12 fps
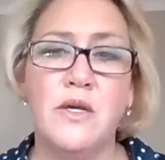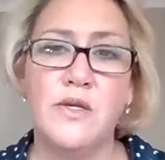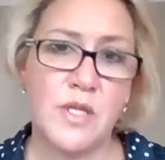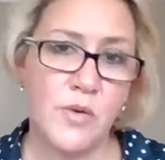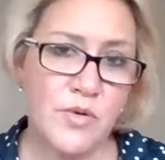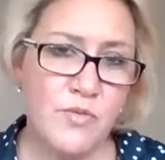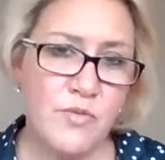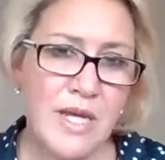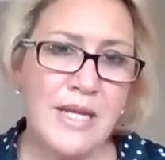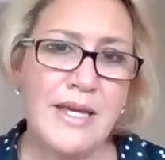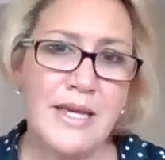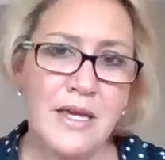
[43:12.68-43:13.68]
So I would
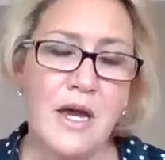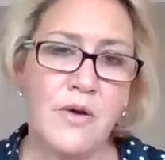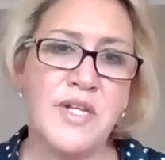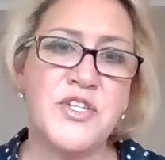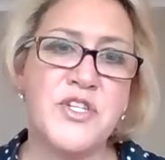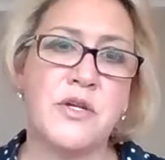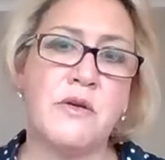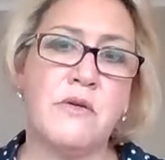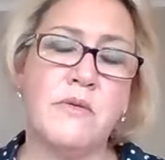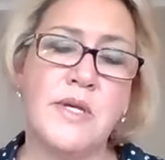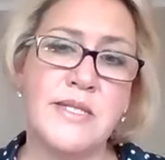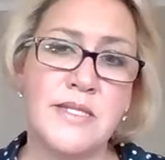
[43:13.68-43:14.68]
really encourage
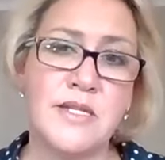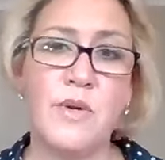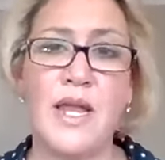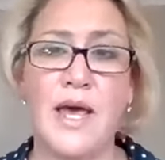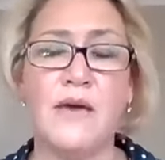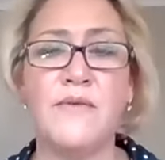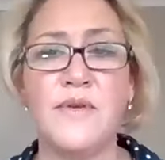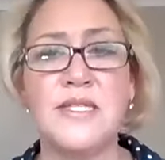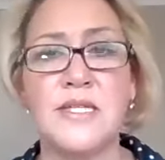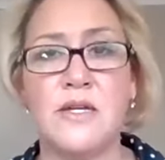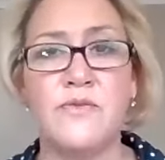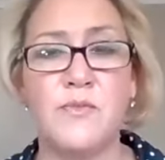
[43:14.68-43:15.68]
you is to allow
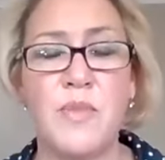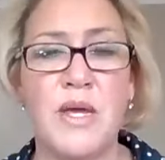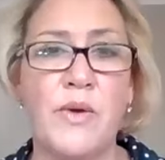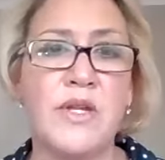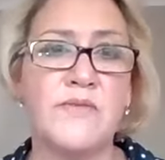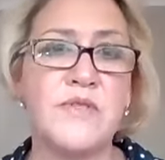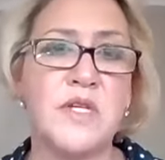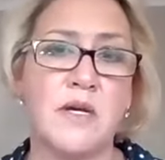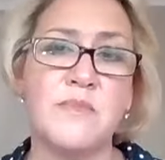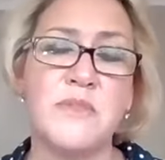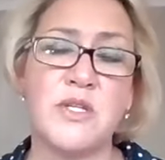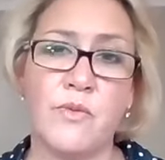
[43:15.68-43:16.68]
yourself a period of
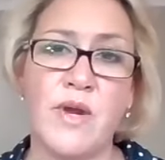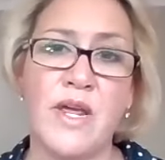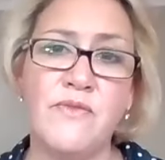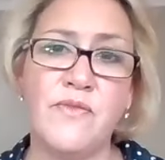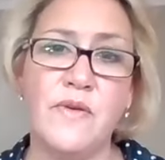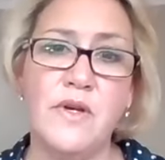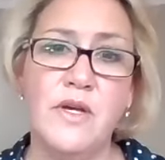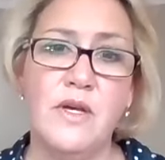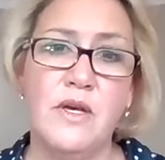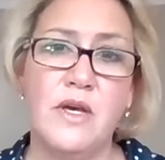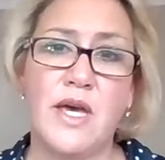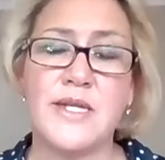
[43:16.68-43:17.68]
time to grieve
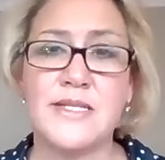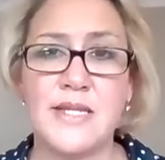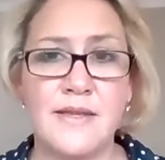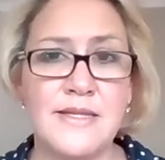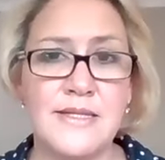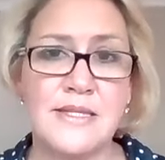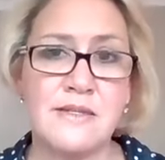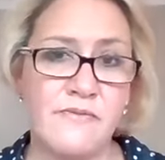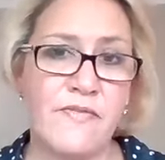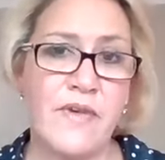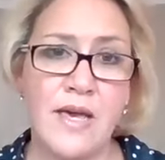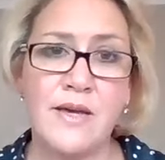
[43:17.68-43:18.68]
and to say this
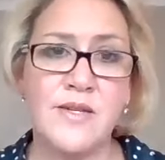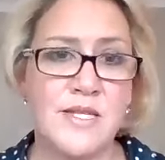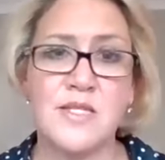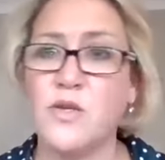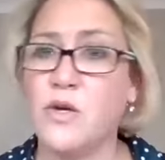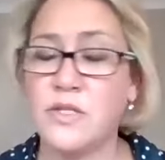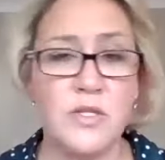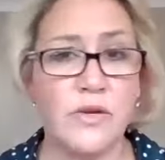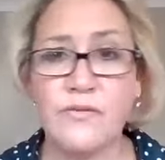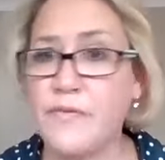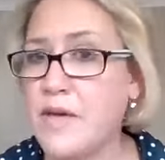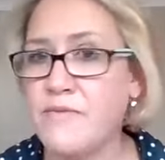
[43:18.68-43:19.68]
isn't fair because it's not. It's
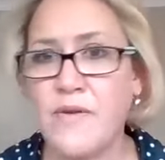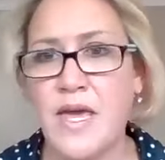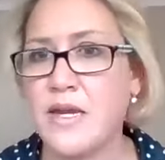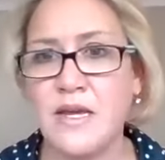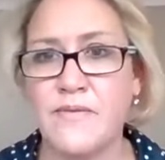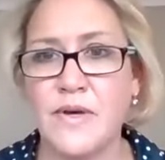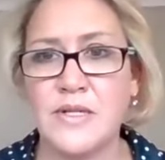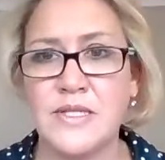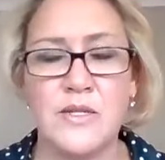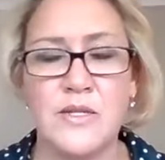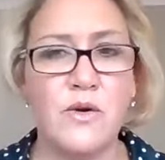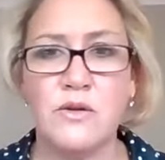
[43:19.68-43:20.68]
not fair for any of us.
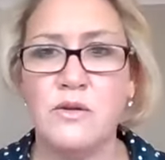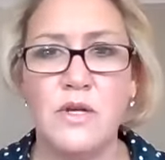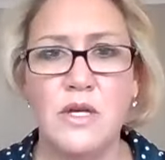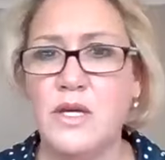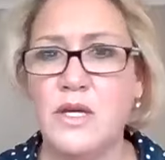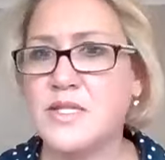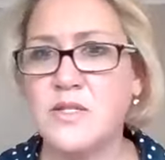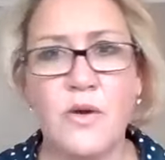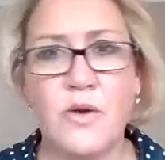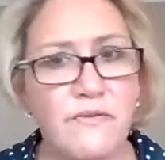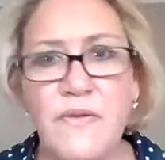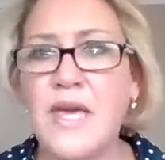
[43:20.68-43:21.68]
Not it's
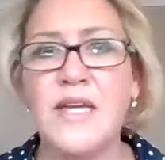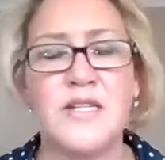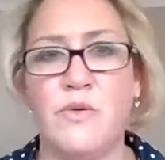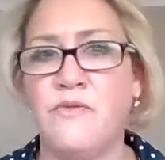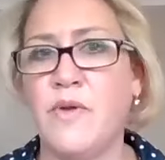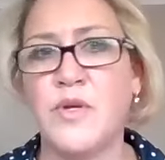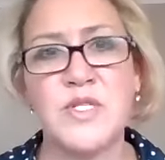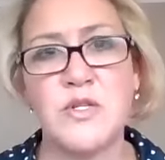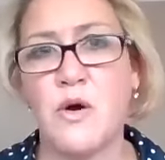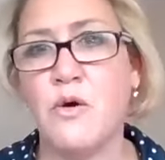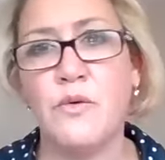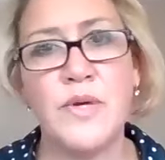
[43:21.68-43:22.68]
not fair to have lost a
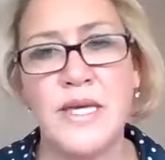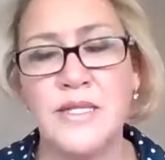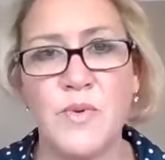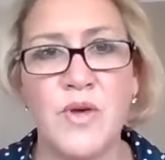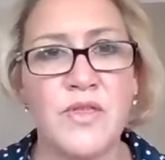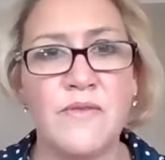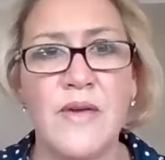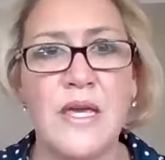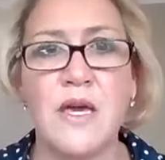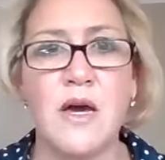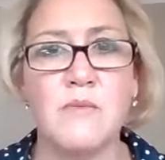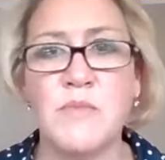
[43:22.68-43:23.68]
whole year's worth of
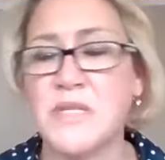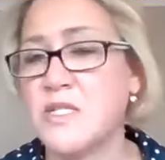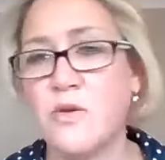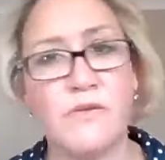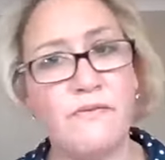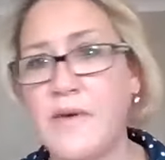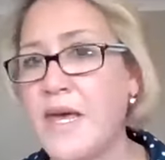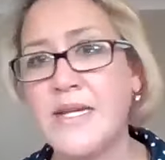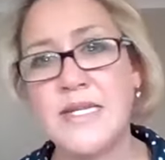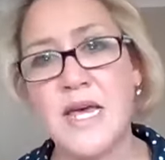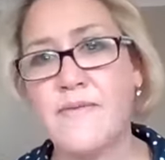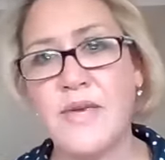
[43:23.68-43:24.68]
income. It's not fair
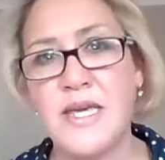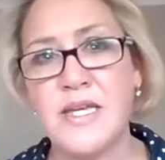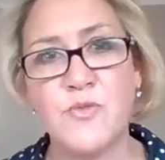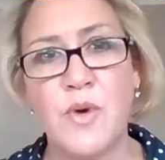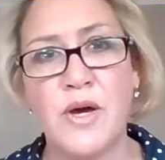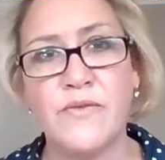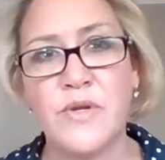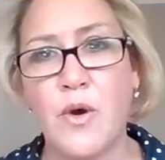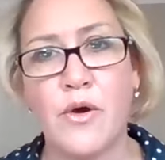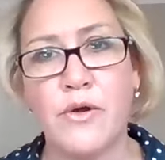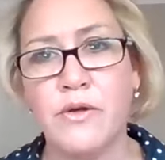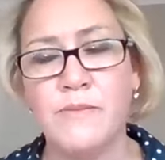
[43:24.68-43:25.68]
to have a year 12 at
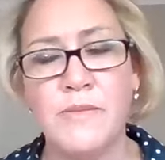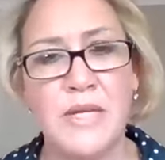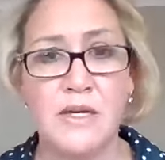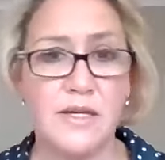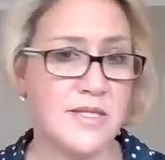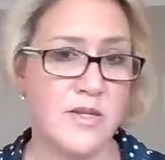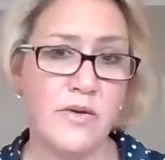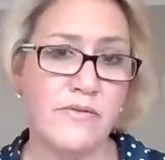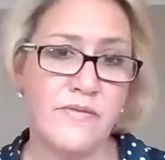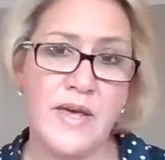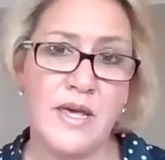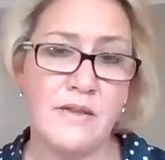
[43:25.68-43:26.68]
home. It's
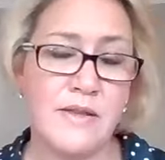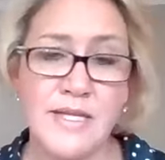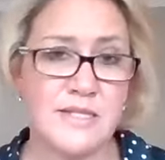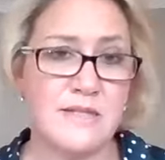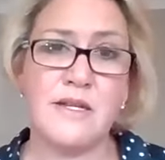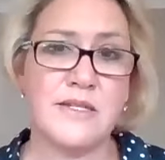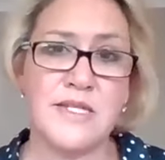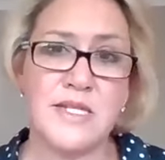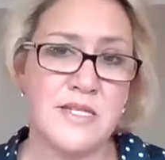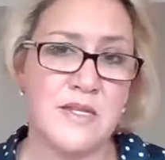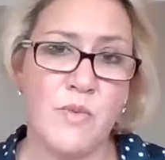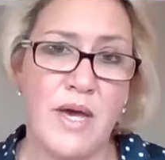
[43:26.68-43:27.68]
not fair. That's, that's
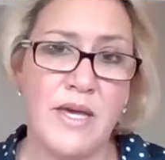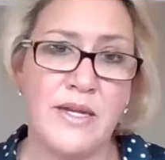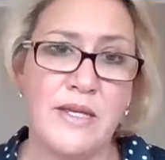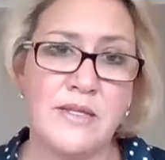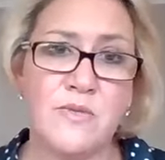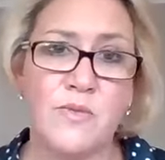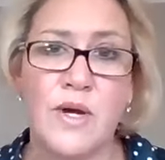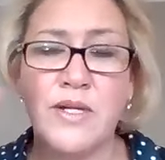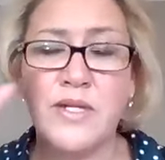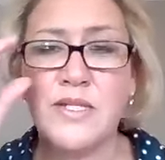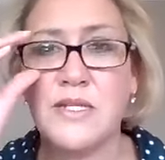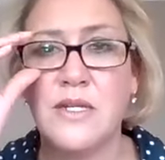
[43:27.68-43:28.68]
just the way it is,
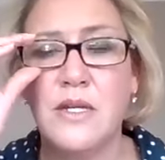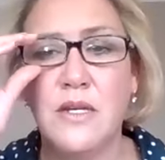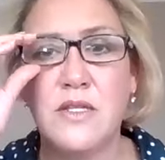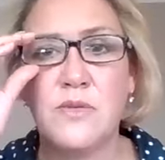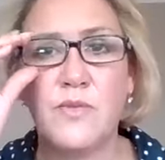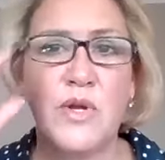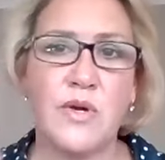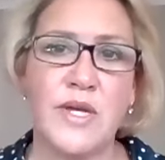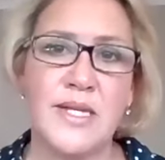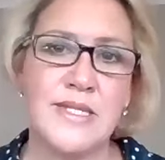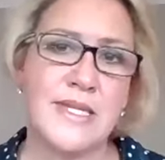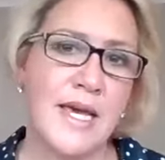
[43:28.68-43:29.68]
right? So we're not
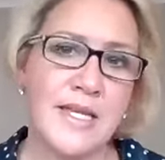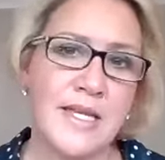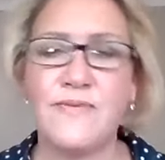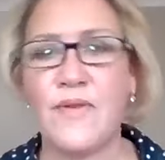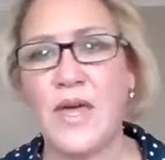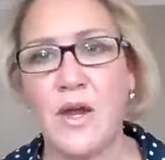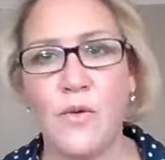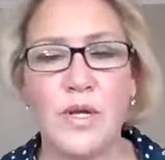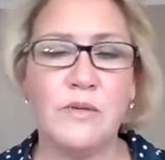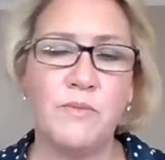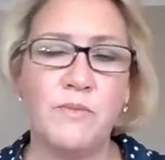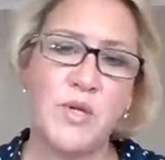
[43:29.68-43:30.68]
going to say it's fair
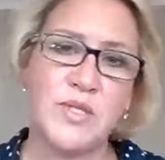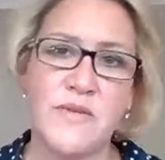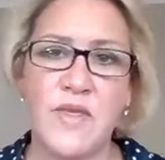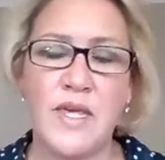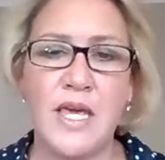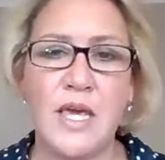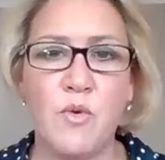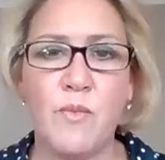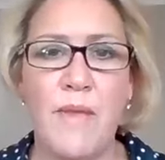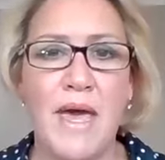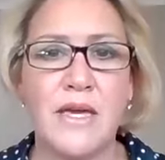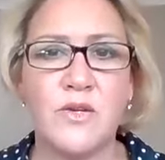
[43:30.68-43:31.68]
and positive thinking will
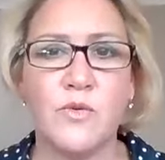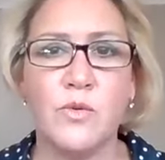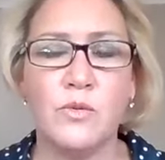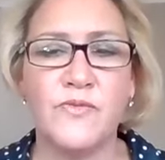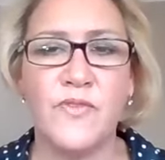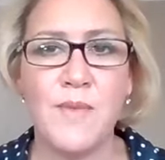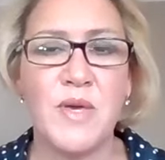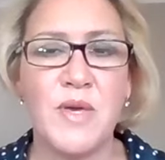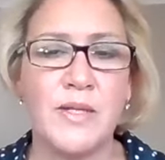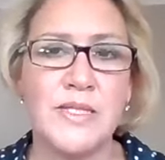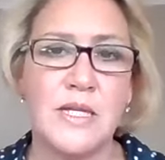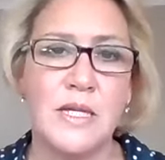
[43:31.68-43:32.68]
make it all
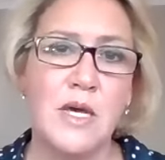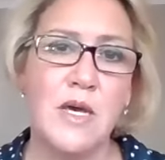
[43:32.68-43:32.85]
fabulous.